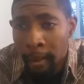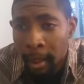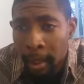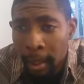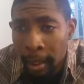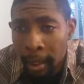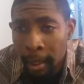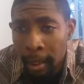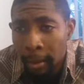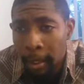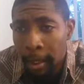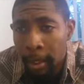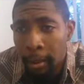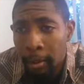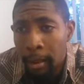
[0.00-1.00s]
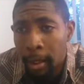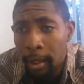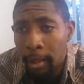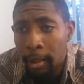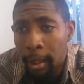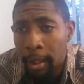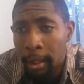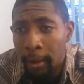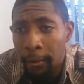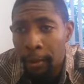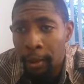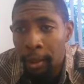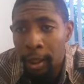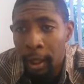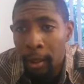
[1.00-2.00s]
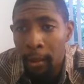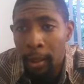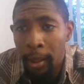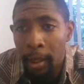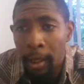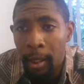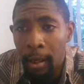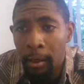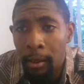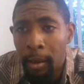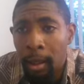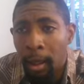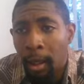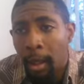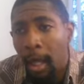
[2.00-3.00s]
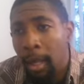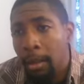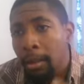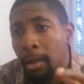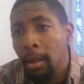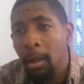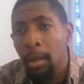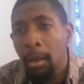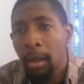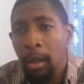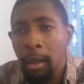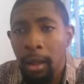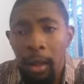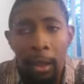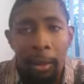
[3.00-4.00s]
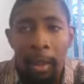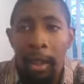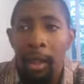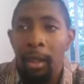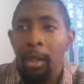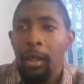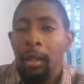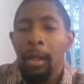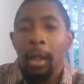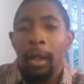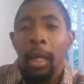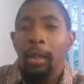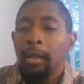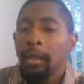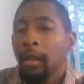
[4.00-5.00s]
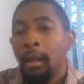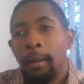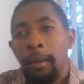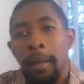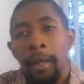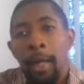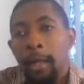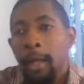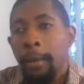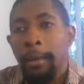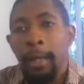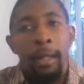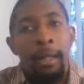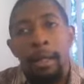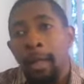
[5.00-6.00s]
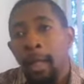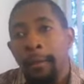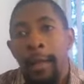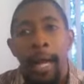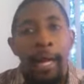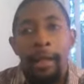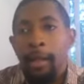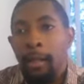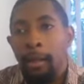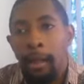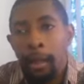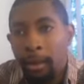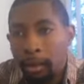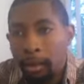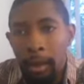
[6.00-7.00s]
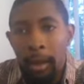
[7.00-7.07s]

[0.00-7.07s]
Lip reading: Needed to hear this. Thank you for sharing and caring. Absolutely, Melinda, that's because, this is stuff that I didn't know.